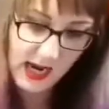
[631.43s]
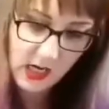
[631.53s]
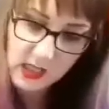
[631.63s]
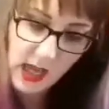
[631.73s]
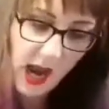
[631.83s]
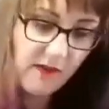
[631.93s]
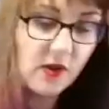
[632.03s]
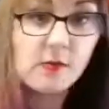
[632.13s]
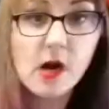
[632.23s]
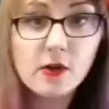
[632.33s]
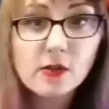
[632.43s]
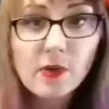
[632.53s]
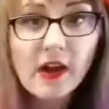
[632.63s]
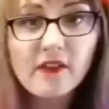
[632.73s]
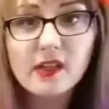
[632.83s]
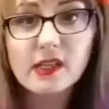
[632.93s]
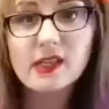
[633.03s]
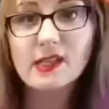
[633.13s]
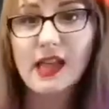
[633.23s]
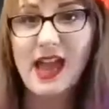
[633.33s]
that aside for tomorrow's breakfast
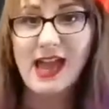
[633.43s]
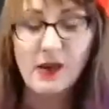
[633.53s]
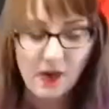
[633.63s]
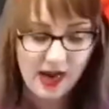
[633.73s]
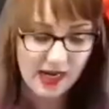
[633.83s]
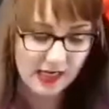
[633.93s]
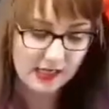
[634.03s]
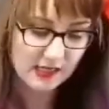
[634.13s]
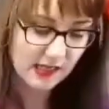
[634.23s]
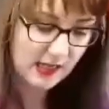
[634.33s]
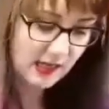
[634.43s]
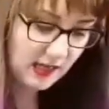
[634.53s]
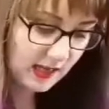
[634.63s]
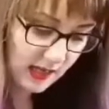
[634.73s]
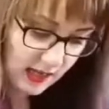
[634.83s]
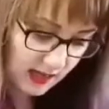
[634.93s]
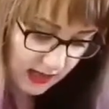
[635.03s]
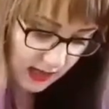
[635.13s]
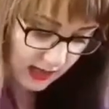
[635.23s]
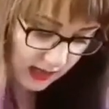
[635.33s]
because egg whites,
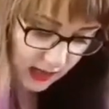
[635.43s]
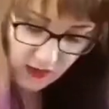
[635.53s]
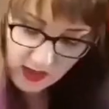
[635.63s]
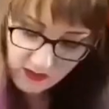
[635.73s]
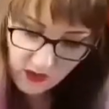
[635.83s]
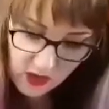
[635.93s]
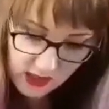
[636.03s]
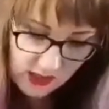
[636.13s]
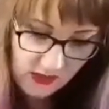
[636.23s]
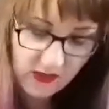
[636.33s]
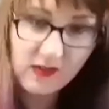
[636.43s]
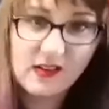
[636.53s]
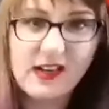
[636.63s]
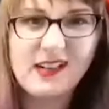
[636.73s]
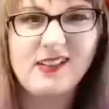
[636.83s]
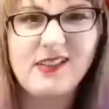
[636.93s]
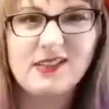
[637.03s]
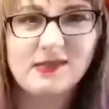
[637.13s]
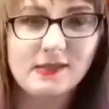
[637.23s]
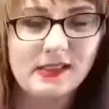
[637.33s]
so good for you. I know
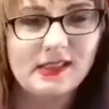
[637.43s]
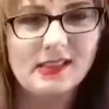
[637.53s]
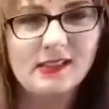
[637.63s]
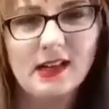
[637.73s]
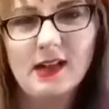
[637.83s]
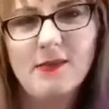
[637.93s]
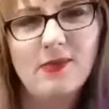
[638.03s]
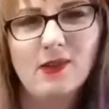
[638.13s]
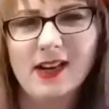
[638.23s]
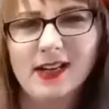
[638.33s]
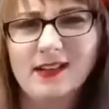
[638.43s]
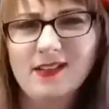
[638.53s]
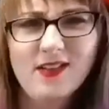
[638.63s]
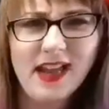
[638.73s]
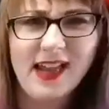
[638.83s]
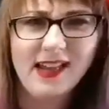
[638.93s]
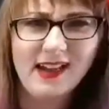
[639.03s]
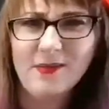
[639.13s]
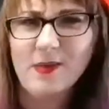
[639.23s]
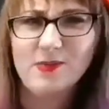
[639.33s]
I'm boring. Okay,
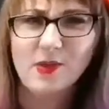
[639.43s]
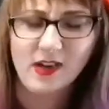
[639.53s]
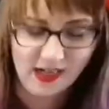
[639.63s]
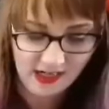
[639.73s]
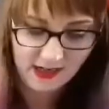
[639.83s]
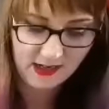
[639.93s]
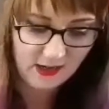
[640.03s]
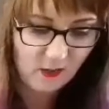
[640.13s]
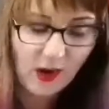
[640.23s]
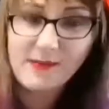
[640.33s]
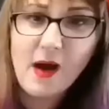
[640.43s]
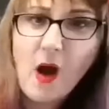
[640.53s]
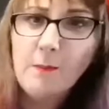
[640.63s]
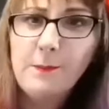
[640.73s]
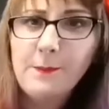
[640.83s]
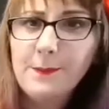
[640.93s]
I'm a boring white mom.